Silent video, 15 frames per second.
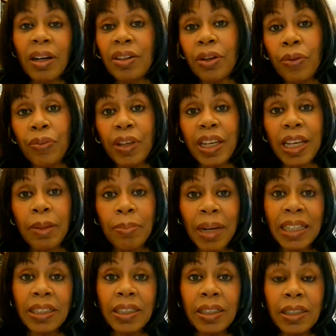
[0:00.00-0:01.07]
I don't think it
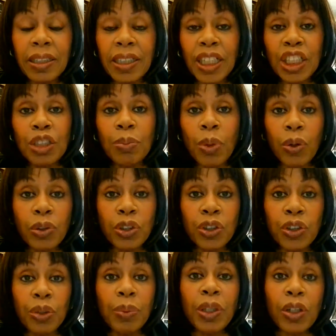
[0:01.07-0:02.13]
matters. It's more to
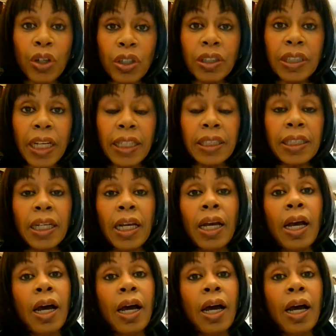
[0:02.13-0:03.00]
do with the content.